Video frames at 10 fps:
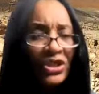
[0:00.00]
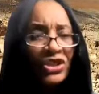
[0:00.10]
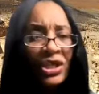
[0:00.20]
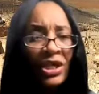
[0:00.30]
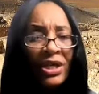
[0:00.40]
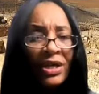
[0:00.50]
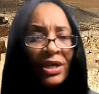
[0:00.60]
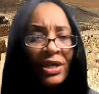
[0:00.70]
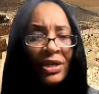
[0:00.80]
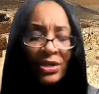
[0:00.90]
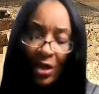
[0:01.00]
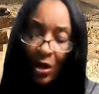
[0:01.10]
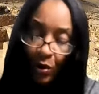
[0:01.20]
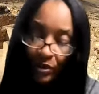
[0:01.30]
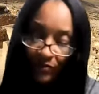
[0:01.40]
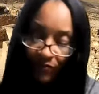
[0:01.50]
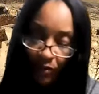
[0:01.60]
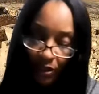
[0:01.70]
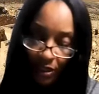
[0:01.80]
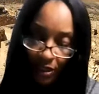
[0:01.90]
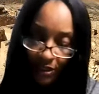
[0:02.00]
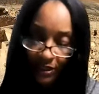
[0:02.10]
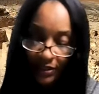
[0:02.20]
which Jehoshaphat was.